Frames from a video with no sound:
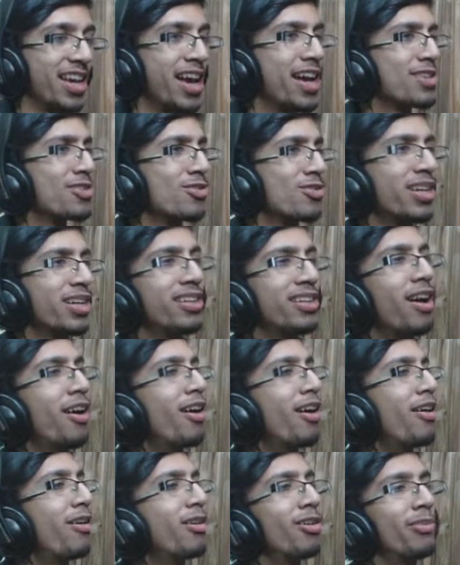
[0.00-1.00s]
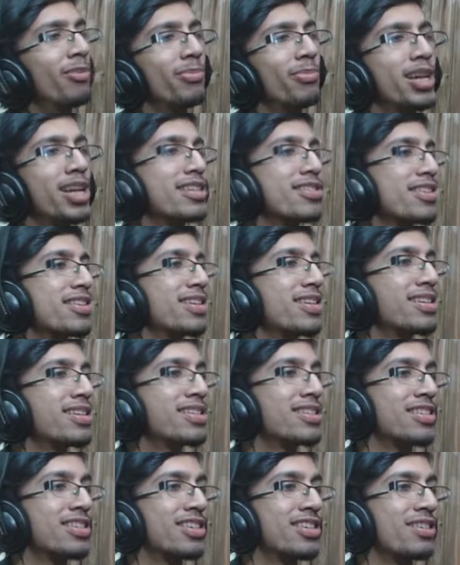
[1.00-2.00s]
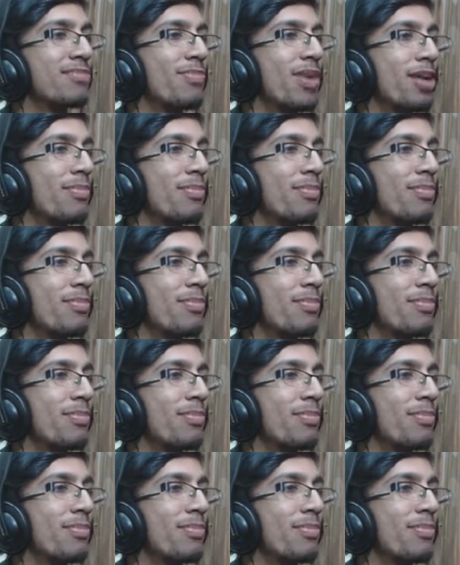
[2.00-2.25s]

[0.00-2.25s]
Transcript: say, as you can amazingly see